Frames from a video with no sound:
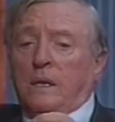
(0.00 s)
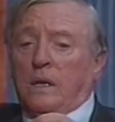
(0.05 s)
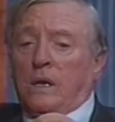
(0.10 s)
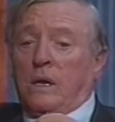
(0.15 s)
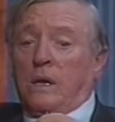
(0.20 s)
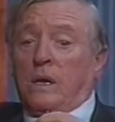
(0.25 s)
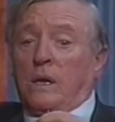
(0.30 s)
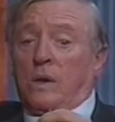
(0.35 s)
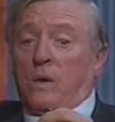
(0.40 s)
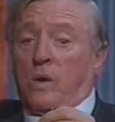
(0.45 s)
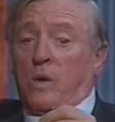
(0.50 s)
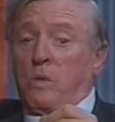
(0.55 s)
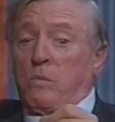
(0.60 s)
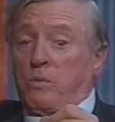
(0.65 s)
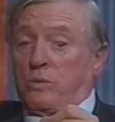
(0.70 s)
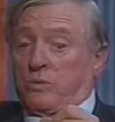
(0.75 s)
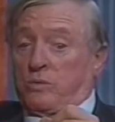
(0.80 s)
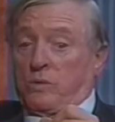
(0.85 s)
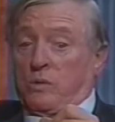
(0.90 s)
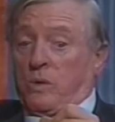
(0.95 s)
Uh,
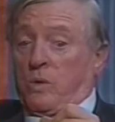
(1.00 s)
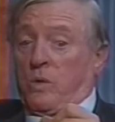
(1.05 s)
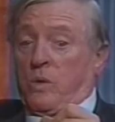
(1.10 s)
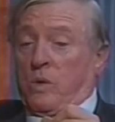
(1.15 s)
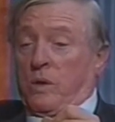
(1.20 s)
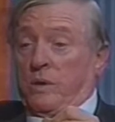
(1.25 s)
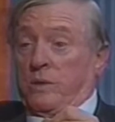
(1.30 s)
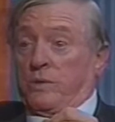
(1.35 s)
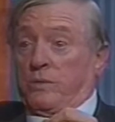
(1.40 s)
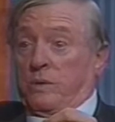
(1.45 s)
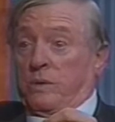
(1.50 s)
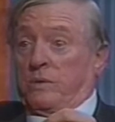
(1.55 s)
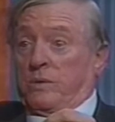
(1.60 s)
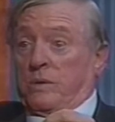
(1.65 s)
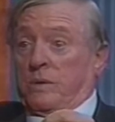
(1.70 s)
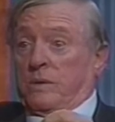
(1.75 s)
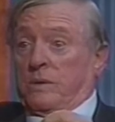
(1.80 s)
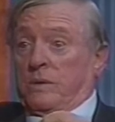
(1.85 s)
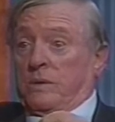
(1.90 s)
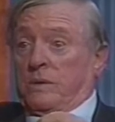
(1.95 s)
almost all in
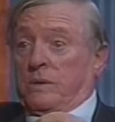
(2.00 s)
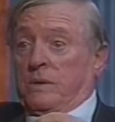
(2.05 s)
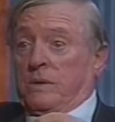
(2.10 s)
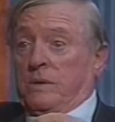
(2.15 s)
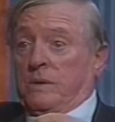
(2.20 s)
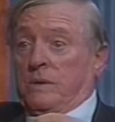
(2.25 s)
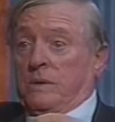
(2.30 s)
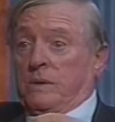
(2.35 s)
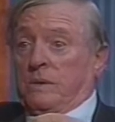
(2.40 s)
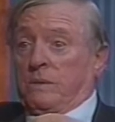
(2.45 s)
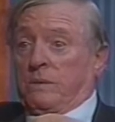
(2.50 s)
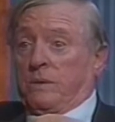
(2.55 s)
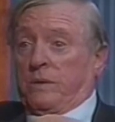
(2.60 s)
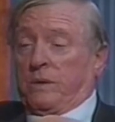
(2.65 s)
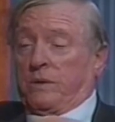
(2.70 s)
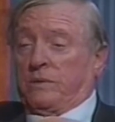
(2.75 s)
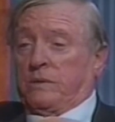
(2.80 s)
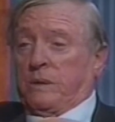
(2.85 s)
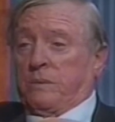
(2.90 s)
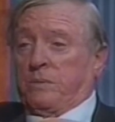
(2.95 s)
Switzerland,
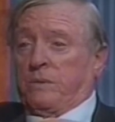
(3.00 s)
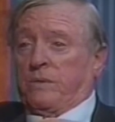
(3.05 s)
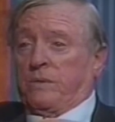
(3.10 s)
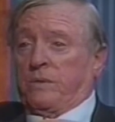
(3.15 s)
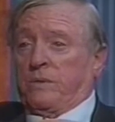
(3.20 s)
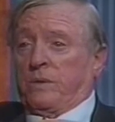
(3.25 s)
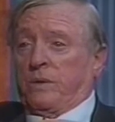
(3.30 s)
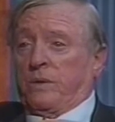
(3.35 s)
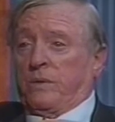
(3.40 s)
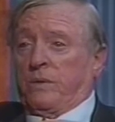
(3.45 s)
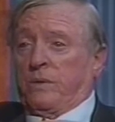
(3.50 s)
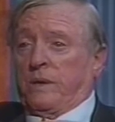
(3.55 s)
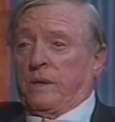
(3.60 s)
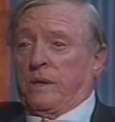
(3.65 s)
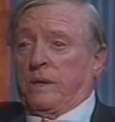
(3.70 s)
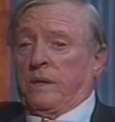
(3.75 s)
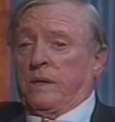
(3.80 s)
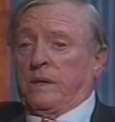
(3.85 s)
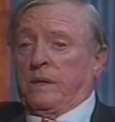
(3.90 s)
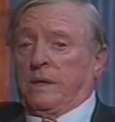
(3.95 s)
except for two or
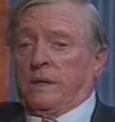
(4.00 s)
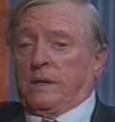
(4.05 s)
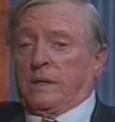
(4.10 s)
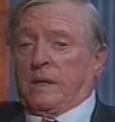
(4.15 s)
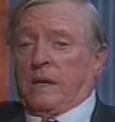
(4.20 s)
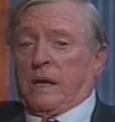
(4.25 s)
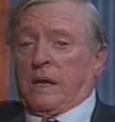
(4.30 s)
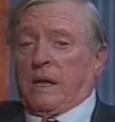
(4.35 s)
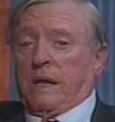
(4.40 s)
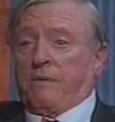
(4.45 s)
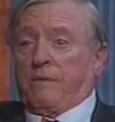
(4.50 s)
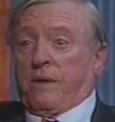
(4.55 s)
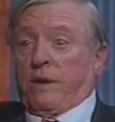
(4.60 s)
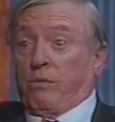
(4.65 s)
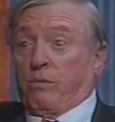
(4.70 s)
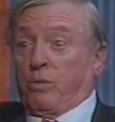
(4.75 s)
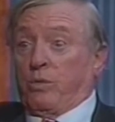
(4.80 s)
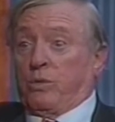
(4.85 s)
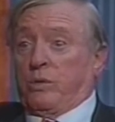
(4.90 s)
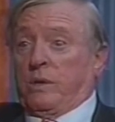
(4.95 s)
three. I have a
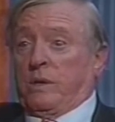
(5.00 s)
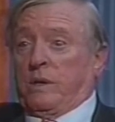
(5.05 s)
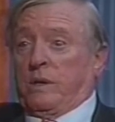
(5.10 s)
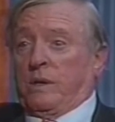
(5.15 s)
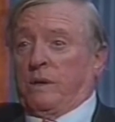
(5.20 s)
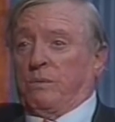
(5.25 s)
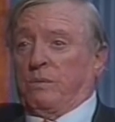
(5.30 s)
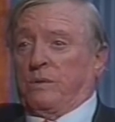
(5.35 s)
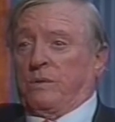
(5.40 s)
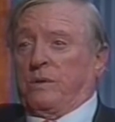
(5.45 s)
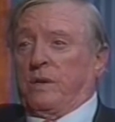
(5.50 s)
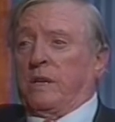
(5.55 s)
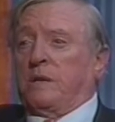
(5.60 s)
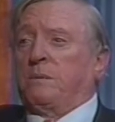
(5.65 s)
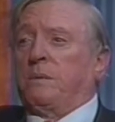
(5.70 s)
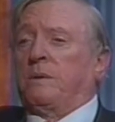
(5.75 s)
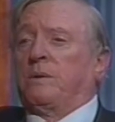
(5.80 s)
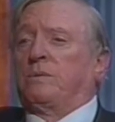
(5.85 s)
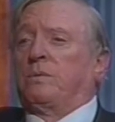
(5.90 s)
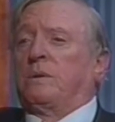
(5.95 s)
routine which takes
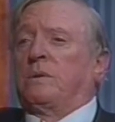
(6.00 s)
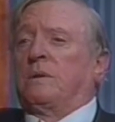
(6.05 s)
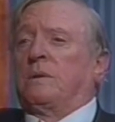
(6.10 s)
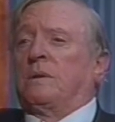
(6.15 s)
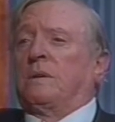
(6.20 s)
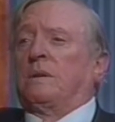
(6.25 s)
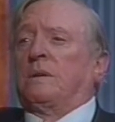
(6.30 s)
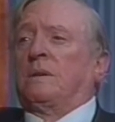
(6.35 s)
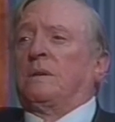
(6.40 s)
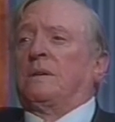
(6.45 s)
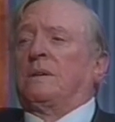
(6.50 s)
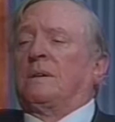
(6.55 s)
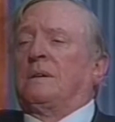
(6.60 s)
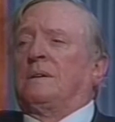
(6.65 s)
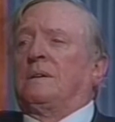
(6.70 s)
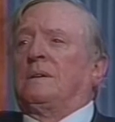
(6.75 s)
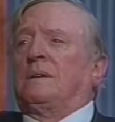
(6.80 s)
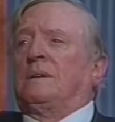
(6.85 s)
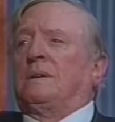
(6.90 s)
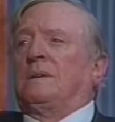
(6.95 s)
me to Switzerland, and uh,
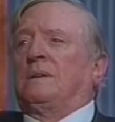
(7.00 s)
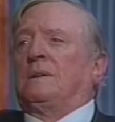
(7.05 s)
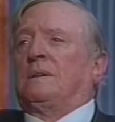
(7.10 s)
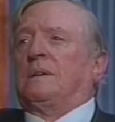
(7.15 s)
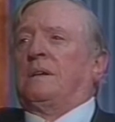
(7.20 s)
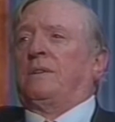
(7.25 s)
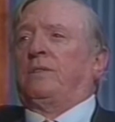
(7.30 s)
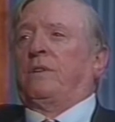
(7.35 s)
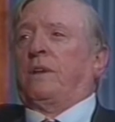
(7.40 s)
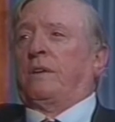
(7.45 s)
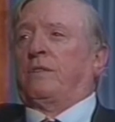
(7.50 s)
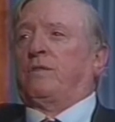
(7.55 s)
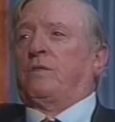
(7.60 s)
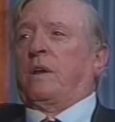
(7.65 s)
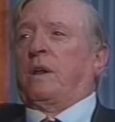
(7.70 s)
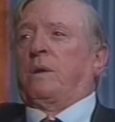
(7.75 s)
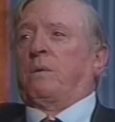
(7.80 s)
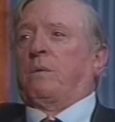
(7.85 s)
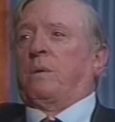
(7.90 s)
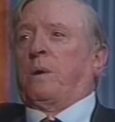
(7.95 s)
at the end of
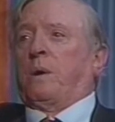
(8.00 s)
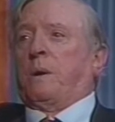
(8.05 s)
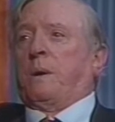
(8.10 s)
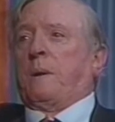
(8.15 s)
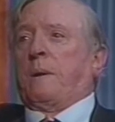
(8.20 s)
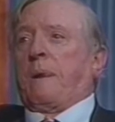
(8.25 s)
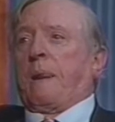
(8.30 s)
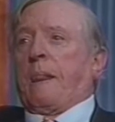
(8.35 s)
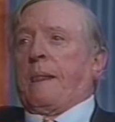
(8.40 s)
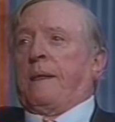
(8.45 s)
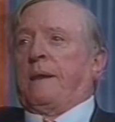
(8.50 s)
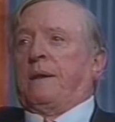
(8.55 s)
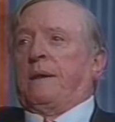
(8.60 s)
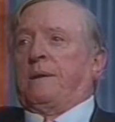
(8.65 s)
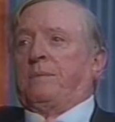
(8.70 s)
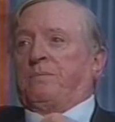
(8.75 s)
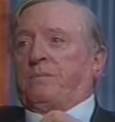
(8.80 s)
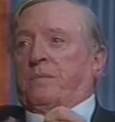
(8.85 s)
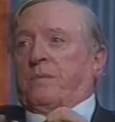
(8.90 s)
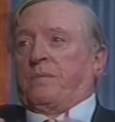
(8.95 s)
January, and
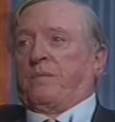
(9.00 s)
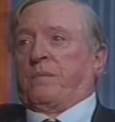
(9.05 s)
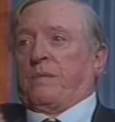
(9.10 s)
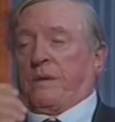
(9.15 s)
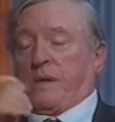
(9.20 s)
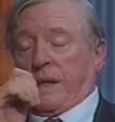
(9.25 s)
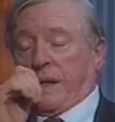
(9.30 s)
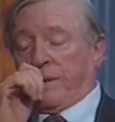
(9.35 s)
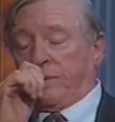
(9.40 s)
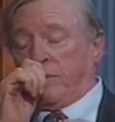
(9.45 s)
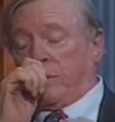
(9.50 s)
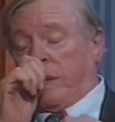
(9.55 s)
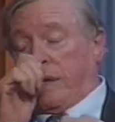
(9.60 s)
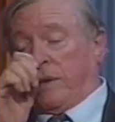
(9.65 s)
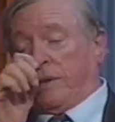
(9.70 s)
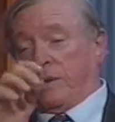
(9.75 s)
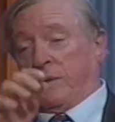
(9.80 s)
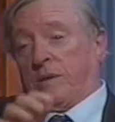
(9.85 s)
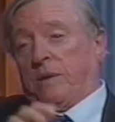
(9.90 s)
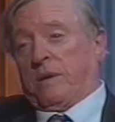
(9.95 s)
I, I sit
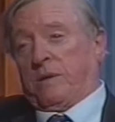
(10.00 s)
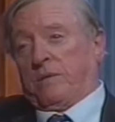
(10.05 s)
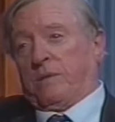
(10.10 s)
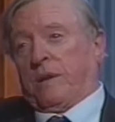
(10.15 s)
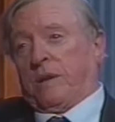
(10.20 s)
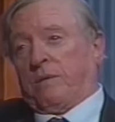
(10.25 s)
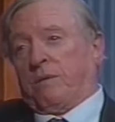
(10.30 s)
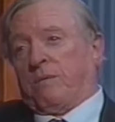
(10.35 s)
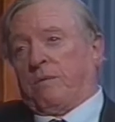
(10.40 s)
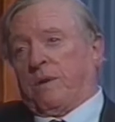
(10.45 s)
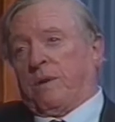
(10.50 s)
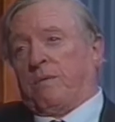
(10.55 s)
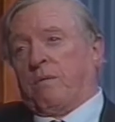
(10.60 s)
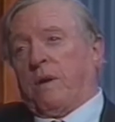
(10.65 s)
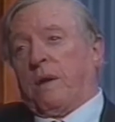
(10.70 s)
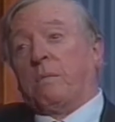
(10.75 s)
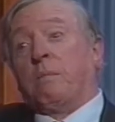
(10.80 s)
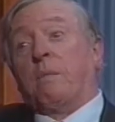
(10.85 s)
down there and, and, and write